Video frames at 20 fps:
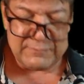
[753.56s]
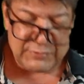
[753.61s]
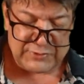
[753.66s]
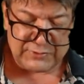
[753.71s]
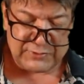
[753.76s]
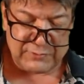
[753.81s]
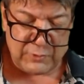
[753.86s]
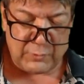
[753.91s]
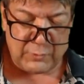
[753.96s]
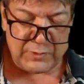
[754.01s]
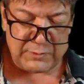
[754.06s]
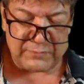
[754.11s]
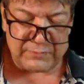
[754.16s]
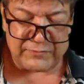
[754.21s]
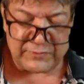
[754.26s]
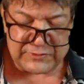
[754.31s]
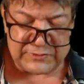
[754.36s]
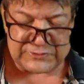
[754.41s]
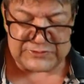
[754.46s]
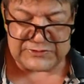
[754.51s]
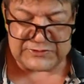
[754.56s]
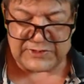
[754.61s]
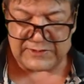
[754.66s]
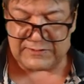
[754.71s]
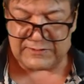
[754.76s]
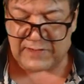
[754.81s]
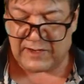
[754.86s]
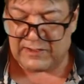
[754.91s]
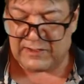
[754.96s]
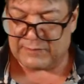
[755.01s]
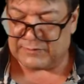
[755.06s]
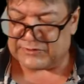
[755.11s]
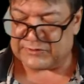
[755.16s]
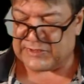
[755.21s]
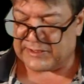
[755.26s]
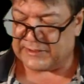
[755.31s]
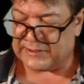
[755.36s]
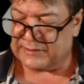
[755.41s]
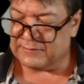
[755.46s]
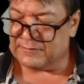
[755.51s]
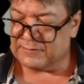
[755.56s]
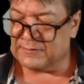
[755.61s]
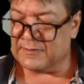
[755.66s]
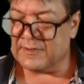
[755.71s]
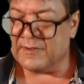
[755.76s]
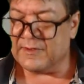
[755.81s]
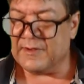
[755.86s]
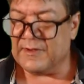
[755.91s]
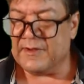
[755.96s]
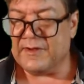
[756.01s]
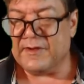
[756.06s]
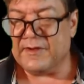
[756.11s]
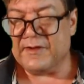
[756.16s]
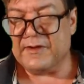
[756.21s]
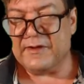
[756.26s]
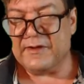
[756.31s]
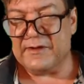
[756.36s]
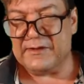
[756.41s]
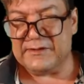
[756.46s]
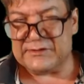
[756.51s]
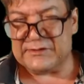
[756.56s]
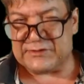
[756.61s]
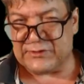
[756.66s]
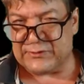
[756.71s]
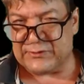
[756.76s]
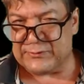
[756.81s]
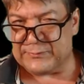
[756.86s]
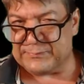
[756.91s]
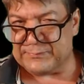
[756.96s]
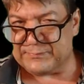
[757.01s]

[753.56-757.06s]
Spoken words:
lower number first, higher number second. So